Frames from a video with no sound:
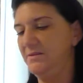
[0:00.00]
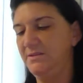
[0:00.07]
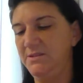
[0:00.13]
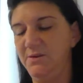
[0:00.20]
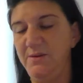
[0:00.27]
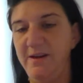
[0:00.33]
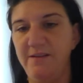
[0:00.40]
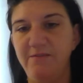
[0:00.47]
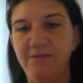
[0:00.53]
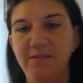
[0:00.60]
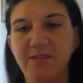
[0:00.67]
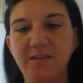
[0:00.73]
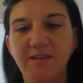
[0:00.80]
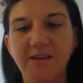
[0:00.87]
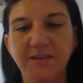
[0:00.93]
also have
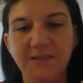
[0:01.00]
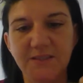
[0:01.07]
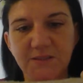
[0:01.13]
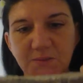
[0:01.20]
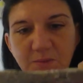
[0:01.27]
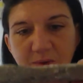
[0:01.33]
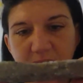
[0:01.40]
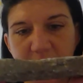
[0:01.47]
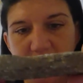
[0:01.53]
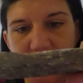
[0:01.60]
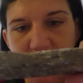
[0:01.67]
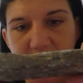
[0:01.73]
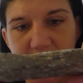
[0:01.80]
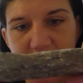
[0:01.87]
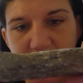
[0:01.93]
this
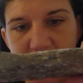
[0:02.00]
one.